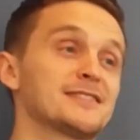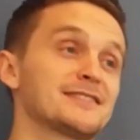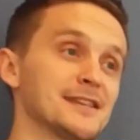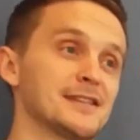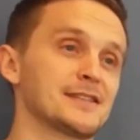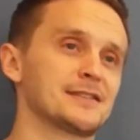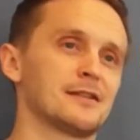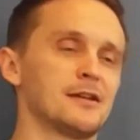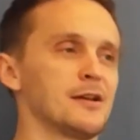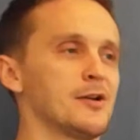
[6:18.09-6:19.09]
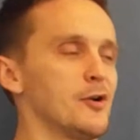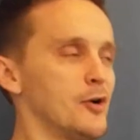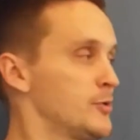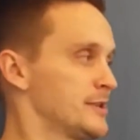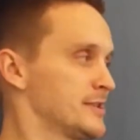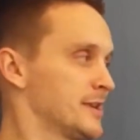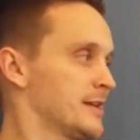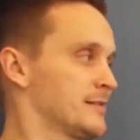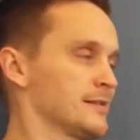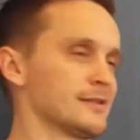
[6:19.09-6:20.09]
His scenes always
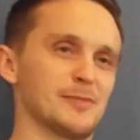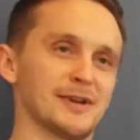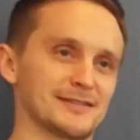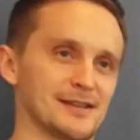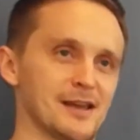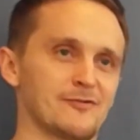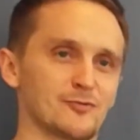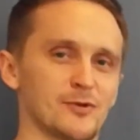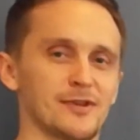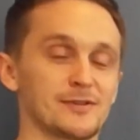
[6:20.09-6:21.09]
get the biggest laugh when,